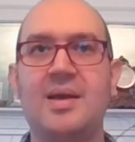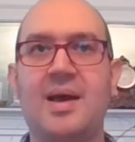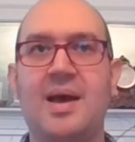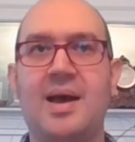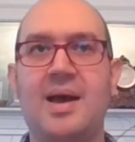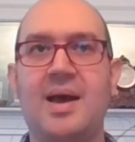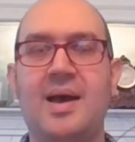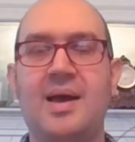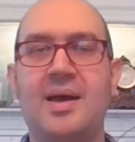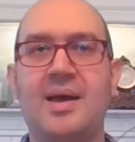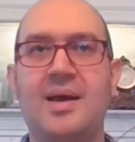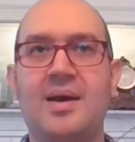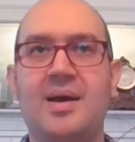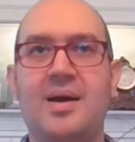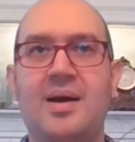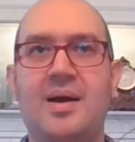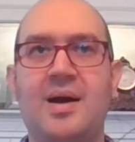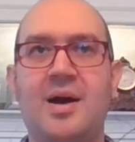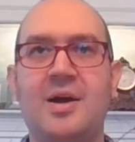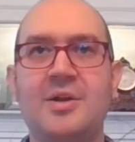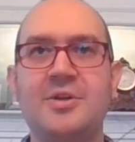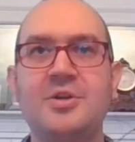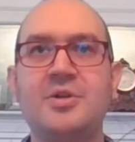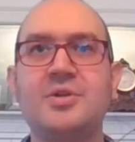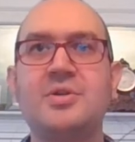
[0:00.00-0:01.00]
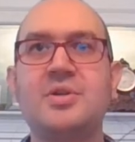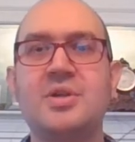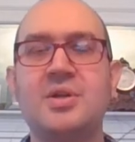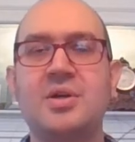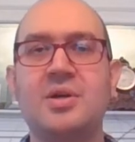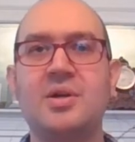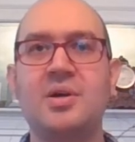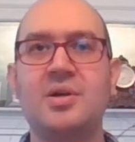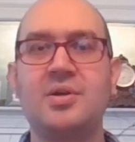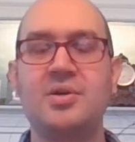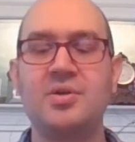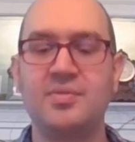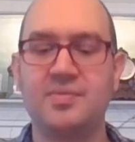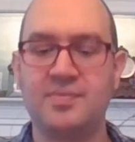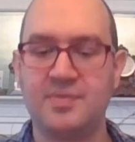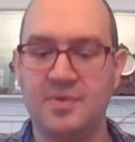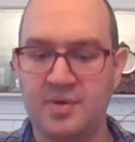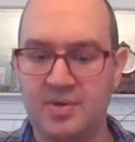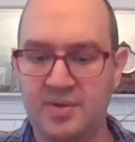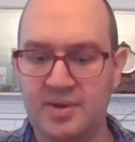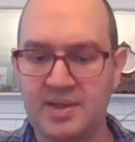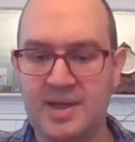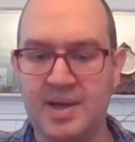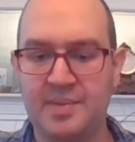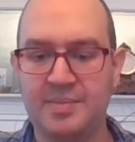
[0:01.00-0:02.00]
On your turn, you
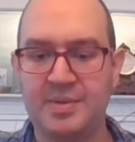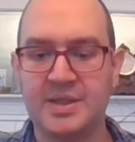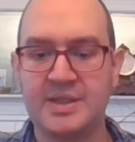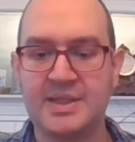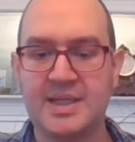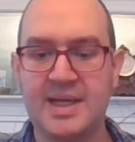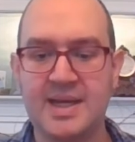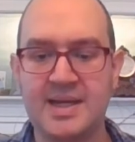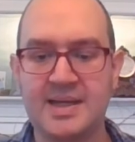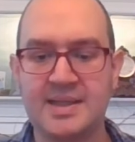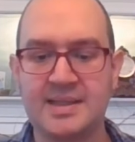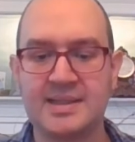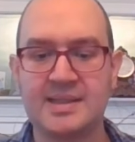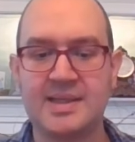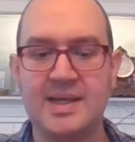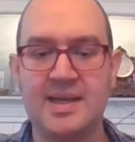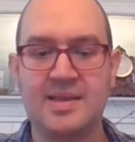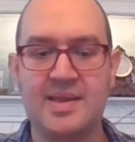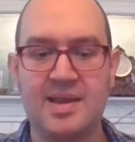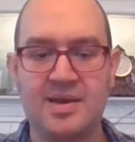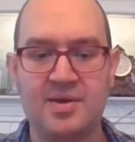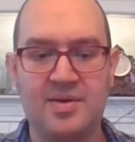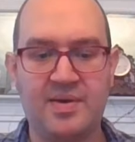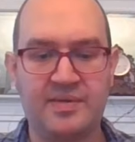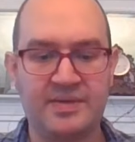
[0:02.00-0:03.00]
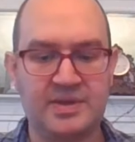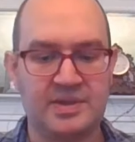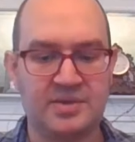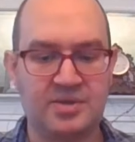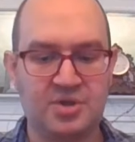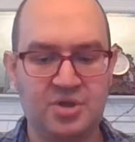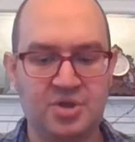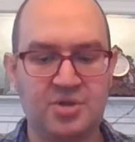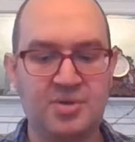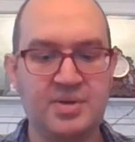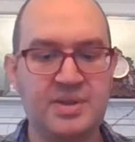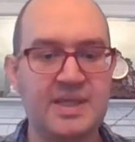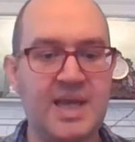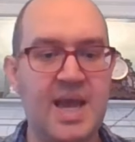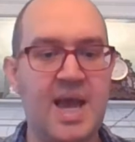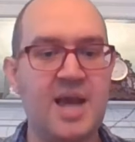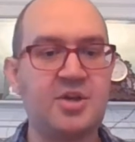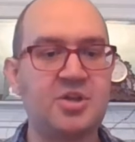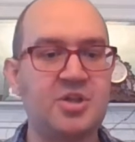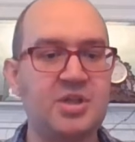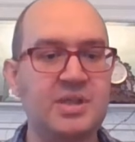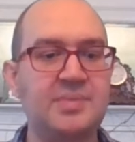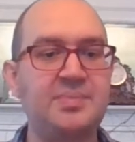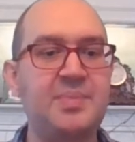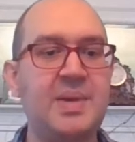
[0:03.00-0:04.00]
roll a couple of dice, and then you have to choose
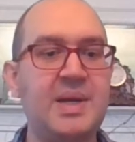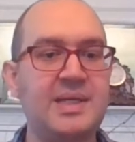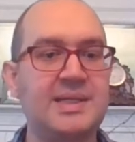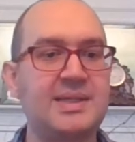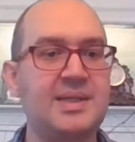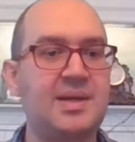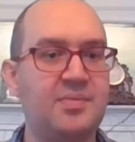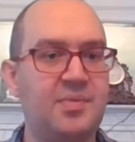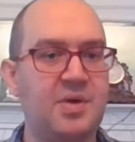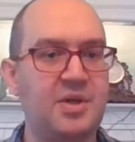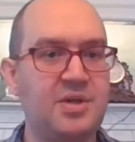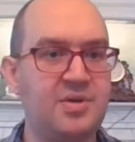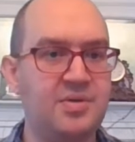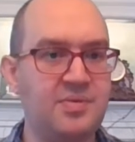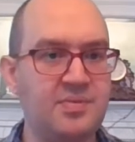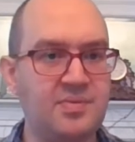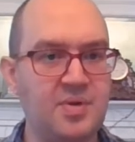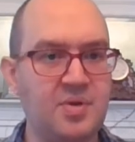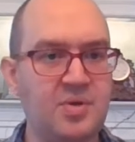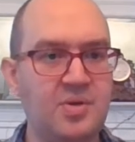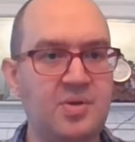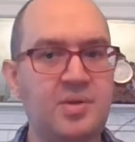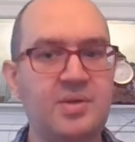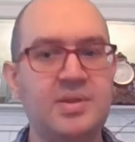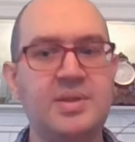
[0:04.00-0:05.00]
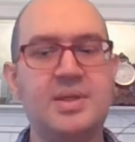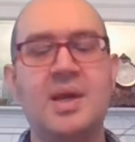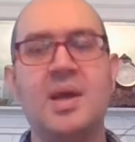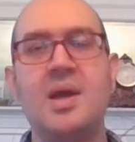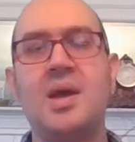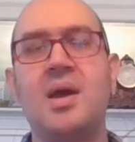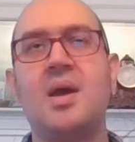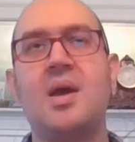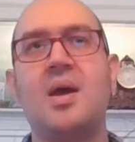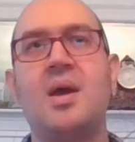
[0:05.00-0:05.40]
actions based on what you rolled.